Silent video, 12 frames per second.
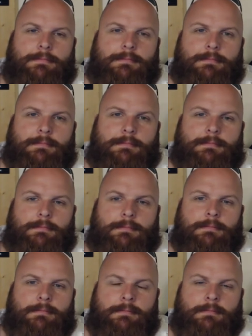
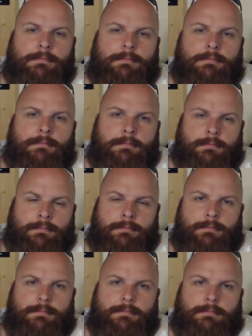
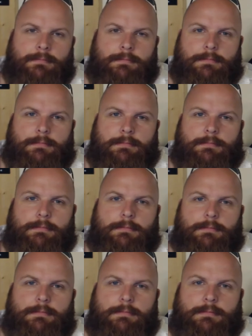
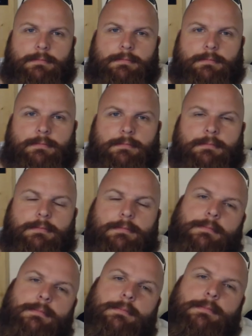
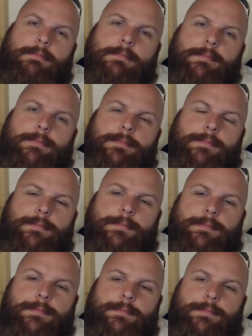
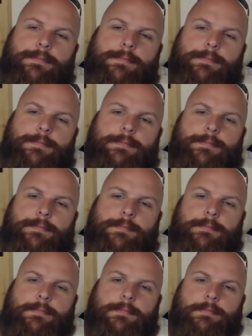
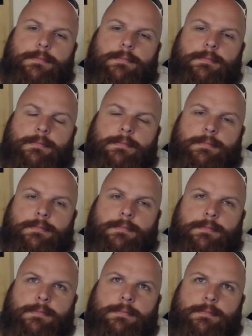
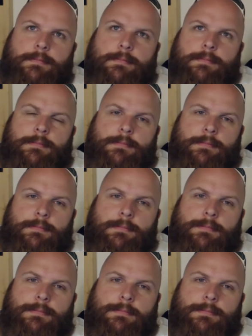(not speaking)